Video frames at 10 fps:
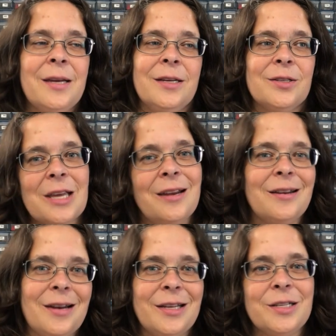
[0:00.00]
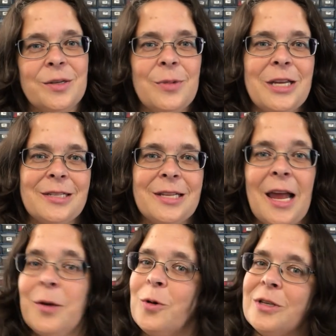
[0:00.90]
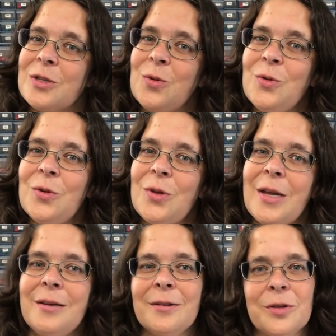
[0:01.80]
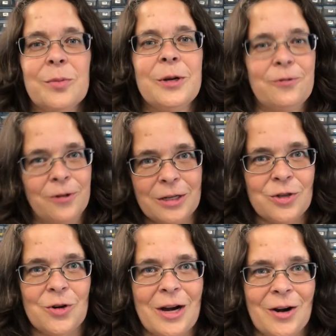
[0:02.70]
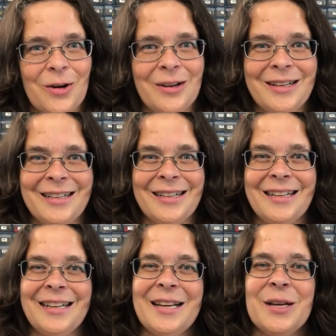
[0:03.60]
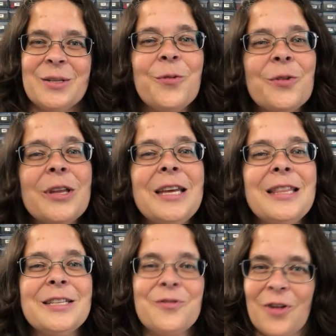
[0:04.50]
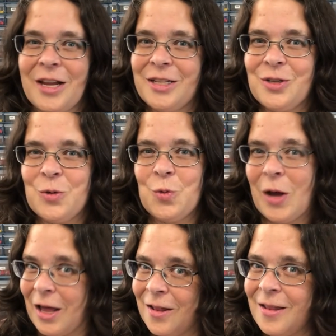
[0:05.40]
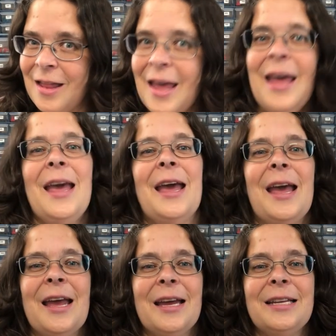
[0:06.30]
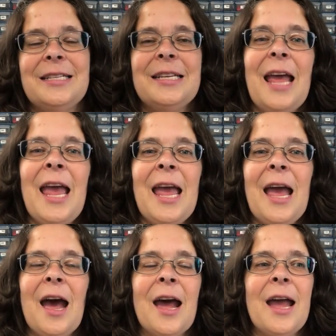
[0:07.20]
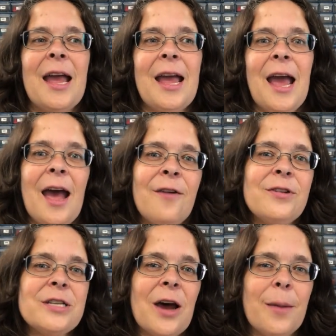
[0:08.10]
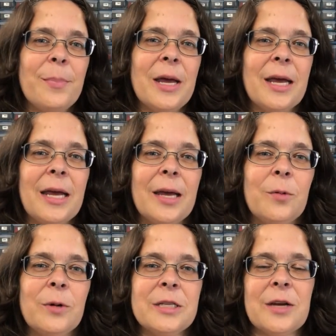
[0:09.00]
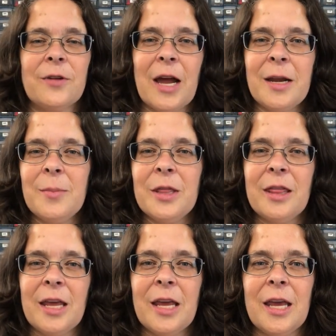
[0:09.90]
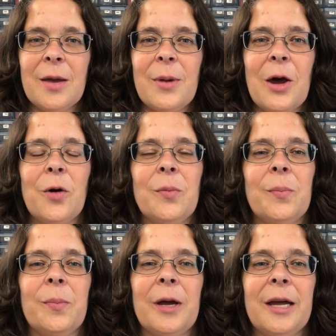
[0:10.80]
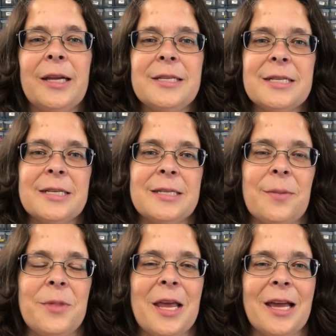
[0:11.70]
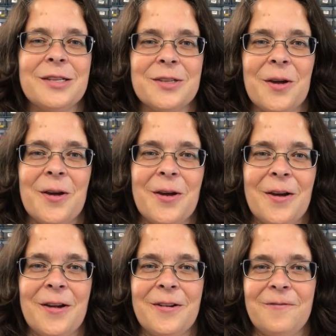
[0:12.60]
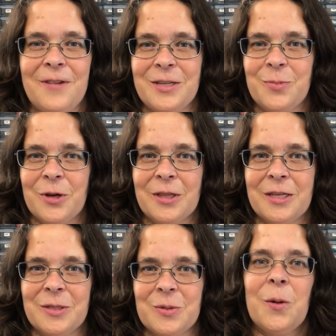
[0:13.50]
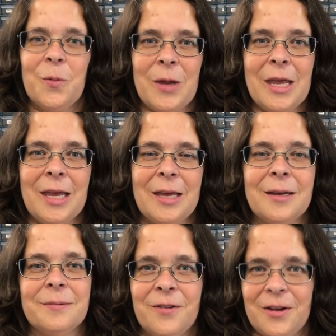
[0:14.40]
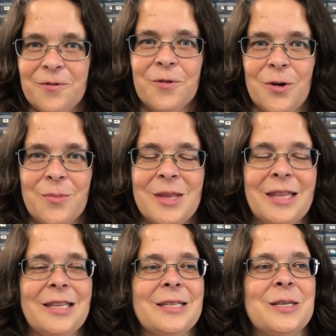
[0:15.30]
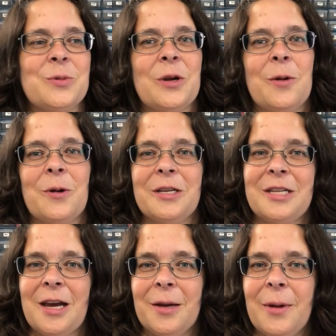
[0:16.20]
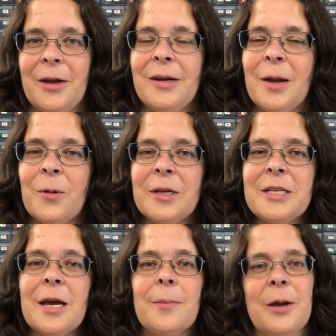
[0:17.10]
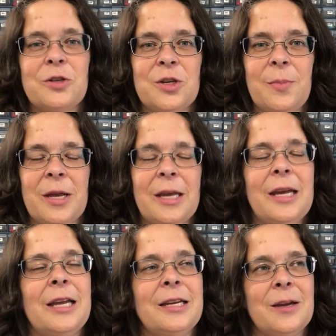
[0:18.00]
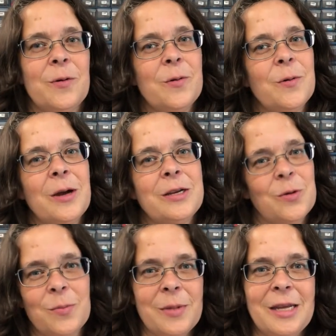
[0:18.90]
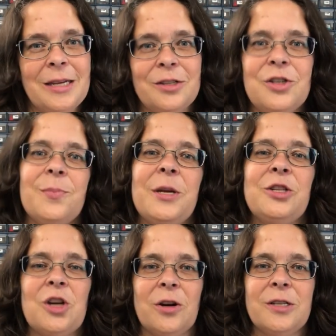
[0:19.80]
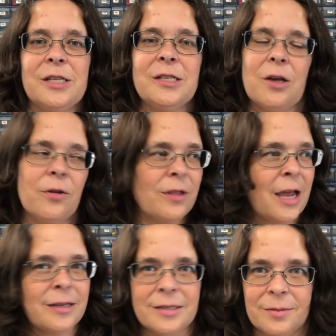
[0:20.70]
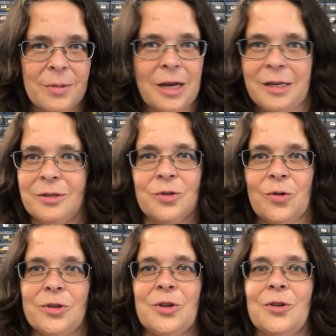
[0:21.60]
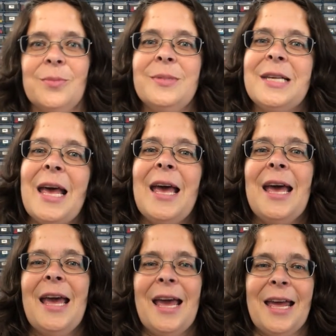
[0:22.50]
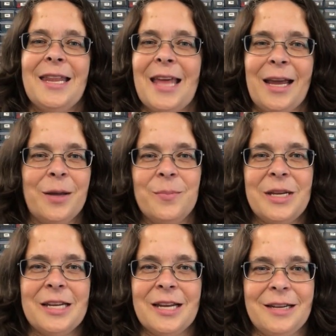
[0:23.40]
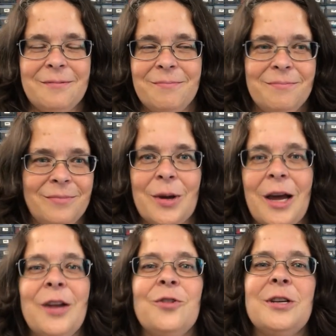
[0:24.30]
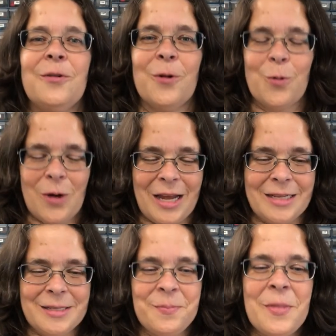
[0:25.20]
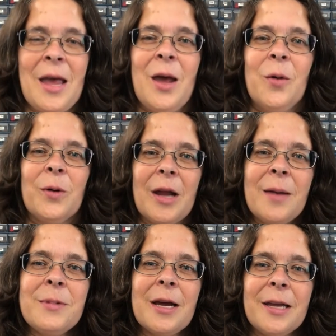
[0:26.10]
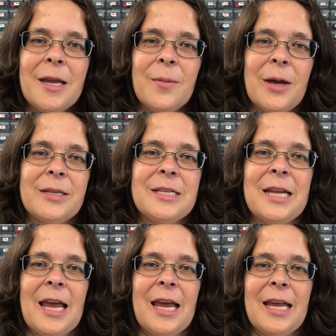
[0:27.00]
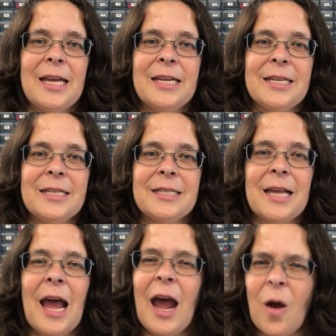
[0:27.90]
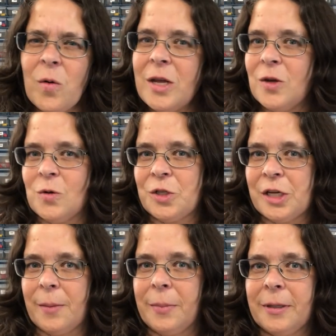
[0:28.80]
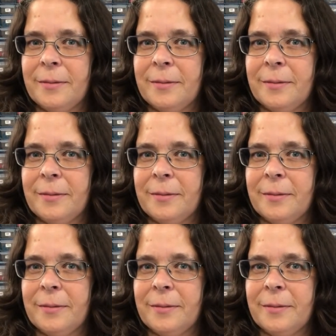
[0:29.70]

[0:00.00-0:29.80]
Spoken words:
It's kind of nice to be inside where it's cool and a little bit fresher air. Hopefully this finds you well. And today I have a topic which I've kind of been thinking about, but something I saw on Facebook this week confirmed that this is what I want to talk about. And I want to talk about shipping. And no, I don't mean shipping charges. All that's in my store terms. And that can be done 100 different ways. What I'm talking about today is how do you ship?